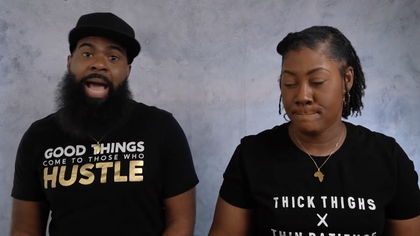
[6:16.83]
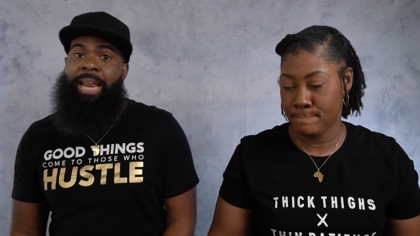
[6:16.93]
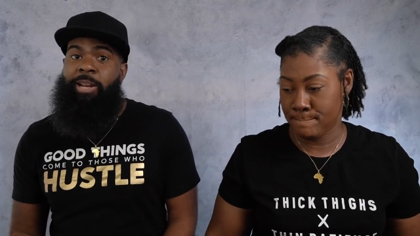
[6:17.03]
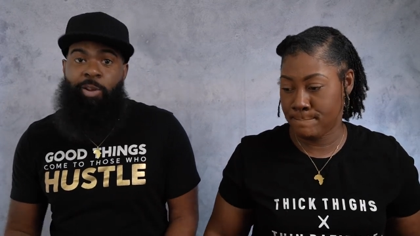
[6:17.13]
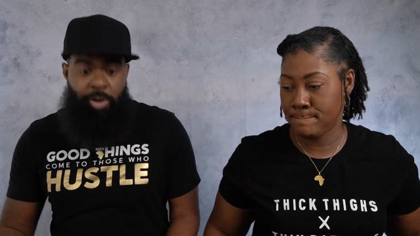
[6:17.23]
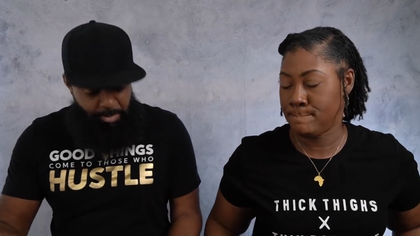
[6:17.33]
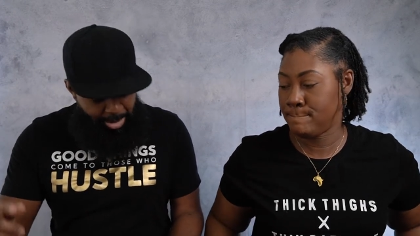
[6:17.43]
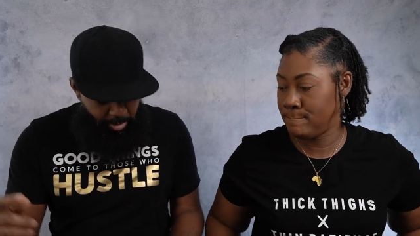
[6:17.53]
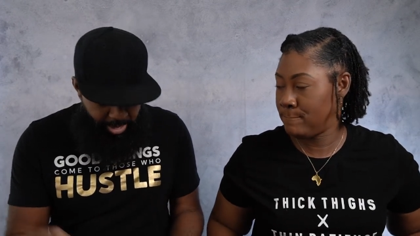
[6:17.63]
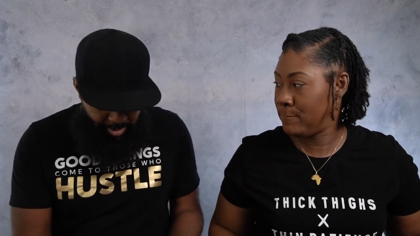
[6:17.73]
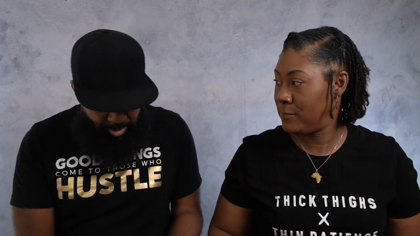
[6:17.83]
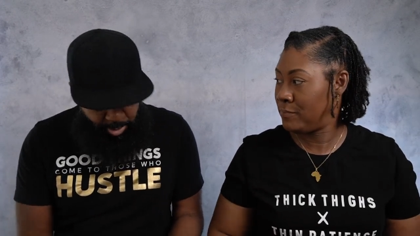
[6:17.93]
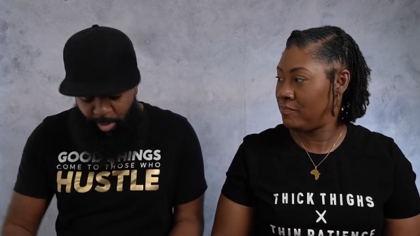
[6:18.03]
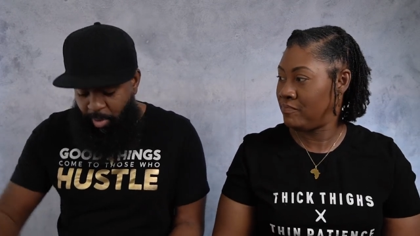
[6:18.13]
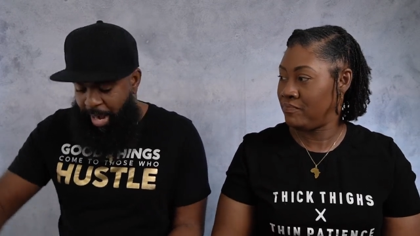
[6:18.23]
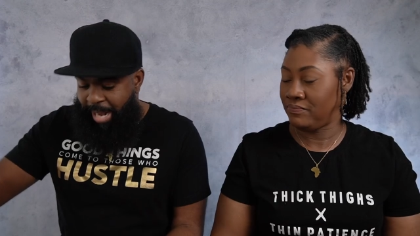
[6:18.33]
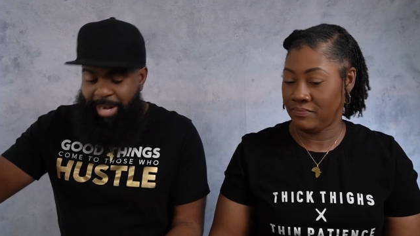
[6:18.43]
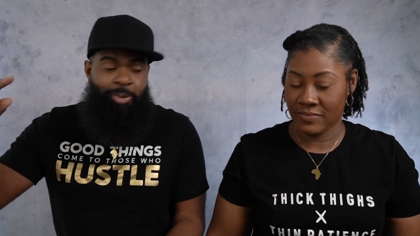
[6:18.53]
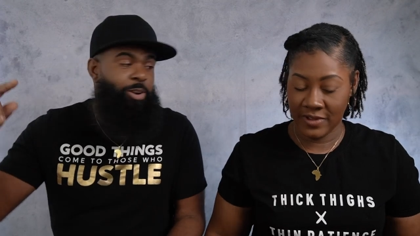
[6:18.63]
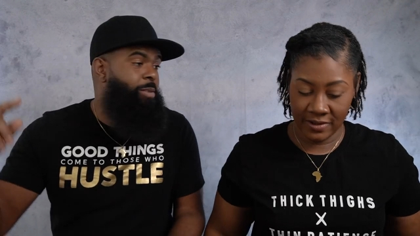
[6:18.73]
Speaker 1: I didn't know nothing about inventory. I
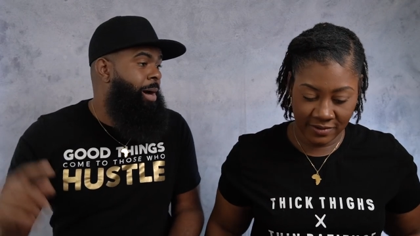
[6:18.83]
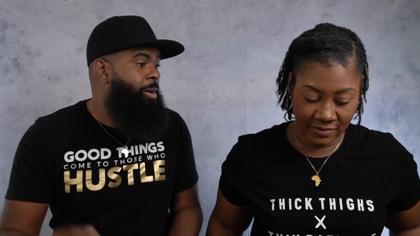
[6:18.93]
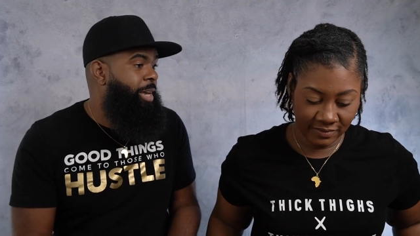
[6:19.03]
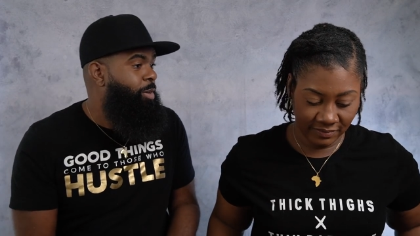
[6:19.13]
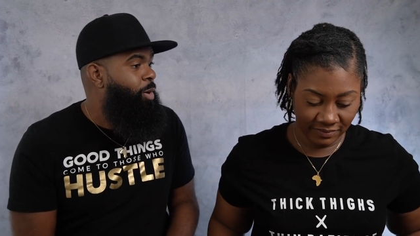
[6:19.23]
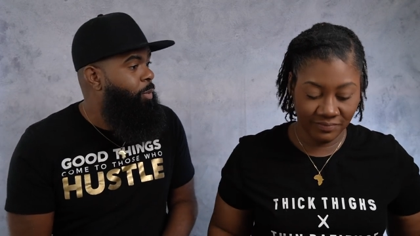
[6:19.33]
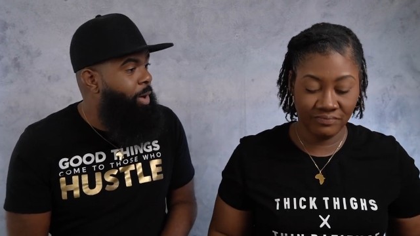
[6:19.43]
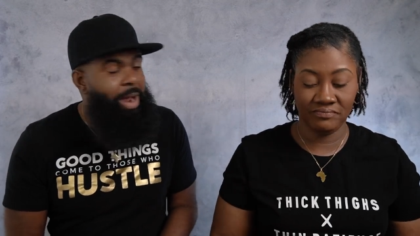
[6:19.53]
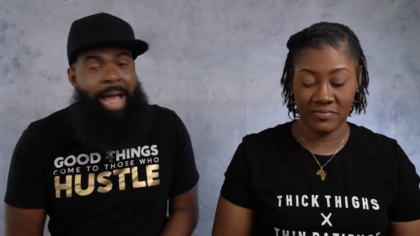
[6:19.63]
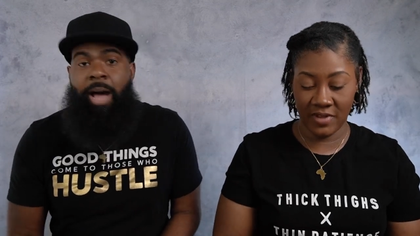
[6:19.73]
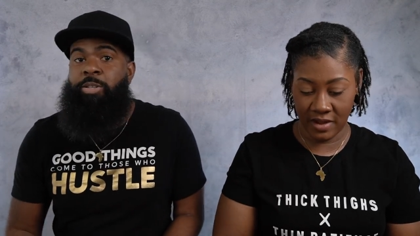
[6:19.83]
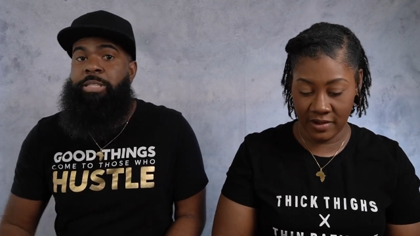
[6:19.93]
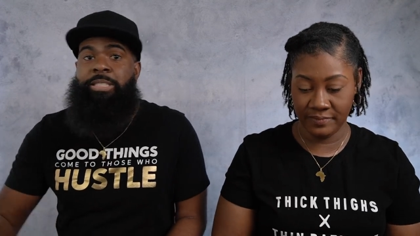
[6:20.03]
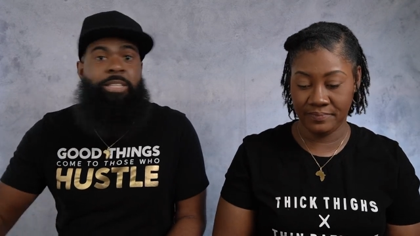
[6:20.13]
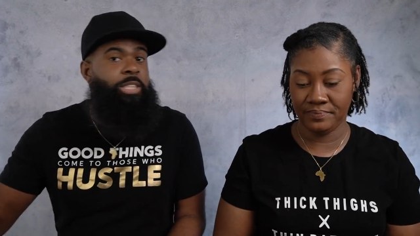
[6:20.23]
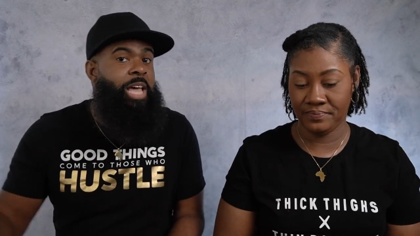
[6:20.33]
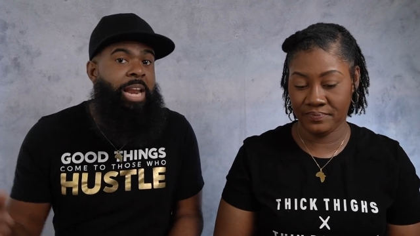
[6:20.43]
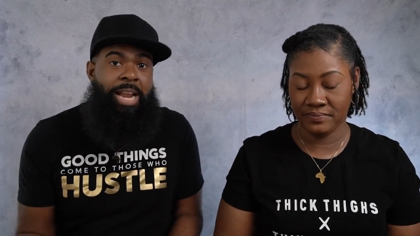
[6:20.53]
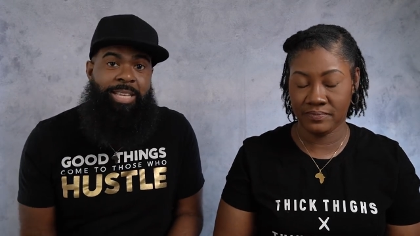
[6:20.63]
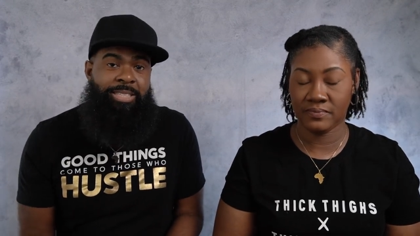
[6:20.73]
didn't know nothing about getting no warehouses. Yep.
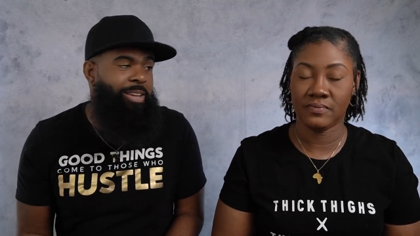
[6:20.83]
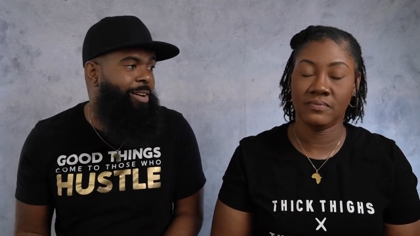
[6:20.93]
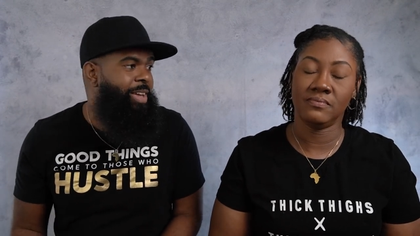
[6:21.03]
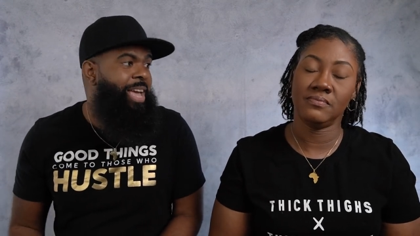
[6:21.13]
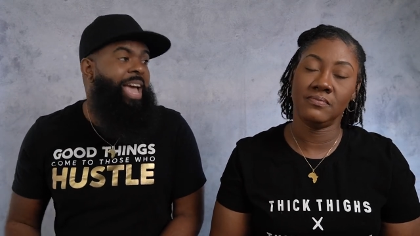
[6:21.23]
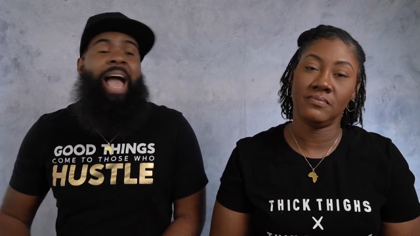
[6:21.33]
None of that stuff.